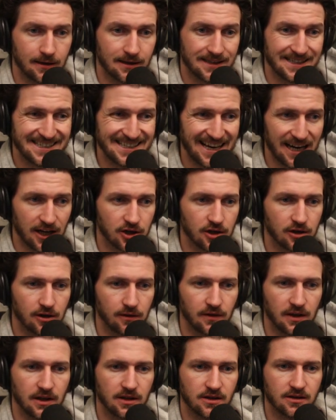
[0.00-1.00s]
section of
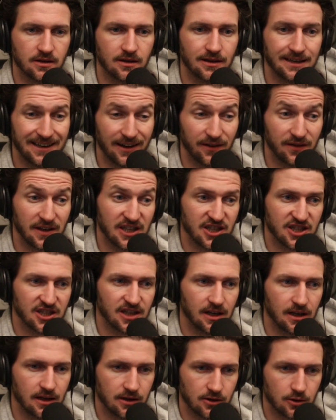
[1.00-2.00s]
each
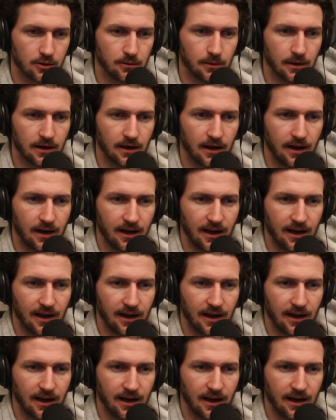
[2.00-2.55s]
instrument